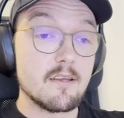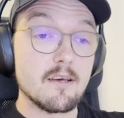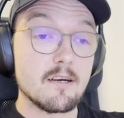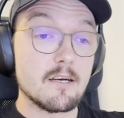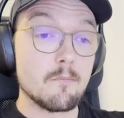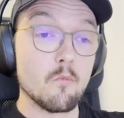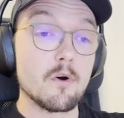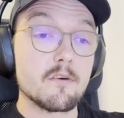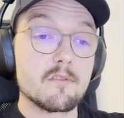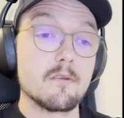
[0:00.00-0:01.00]

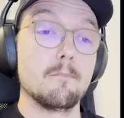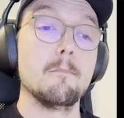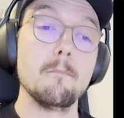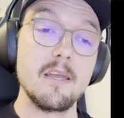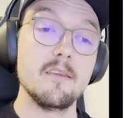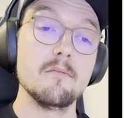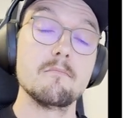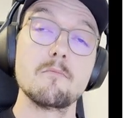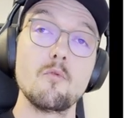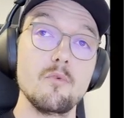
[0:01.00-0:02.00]
one of the
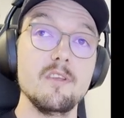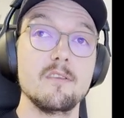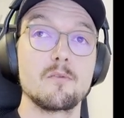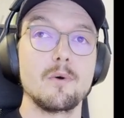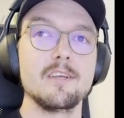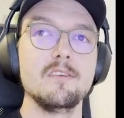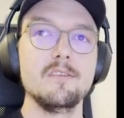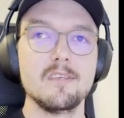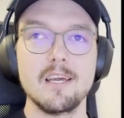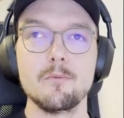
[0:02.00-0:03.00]
main reasons why
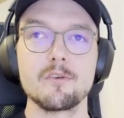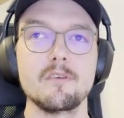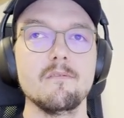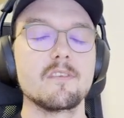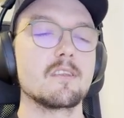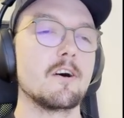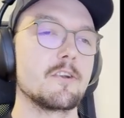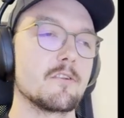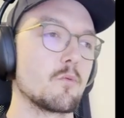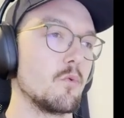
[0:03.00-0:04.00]
TCA was even
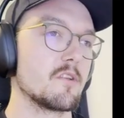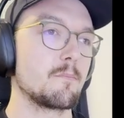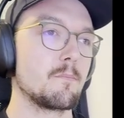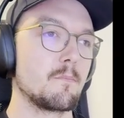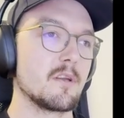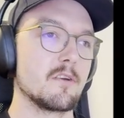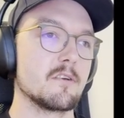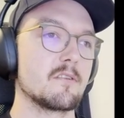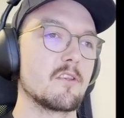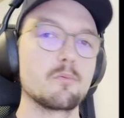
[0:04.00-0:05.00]
started was
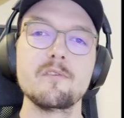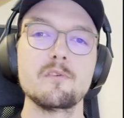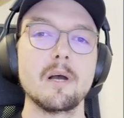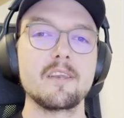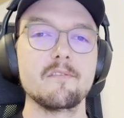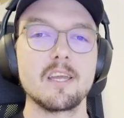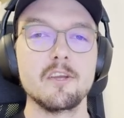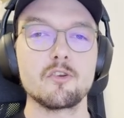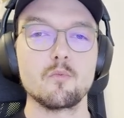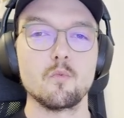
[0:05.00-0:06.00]
because SwiftUI
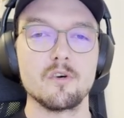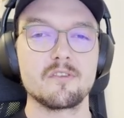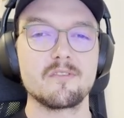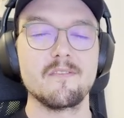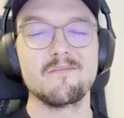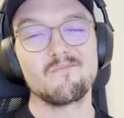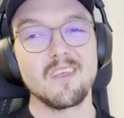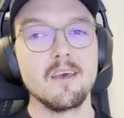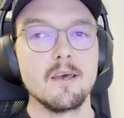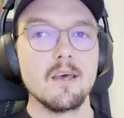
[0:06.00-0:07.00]
navigation was
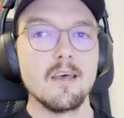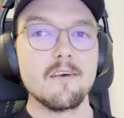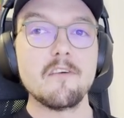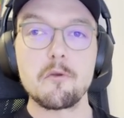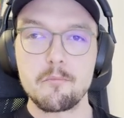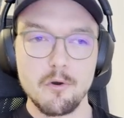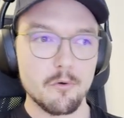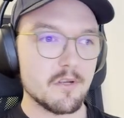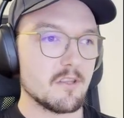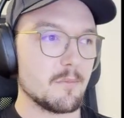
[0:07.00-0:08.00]
very
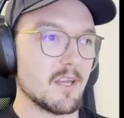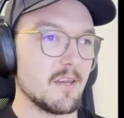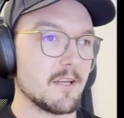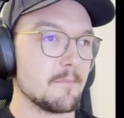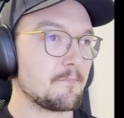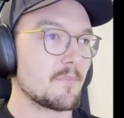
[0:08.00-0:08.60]
broken in the beginning.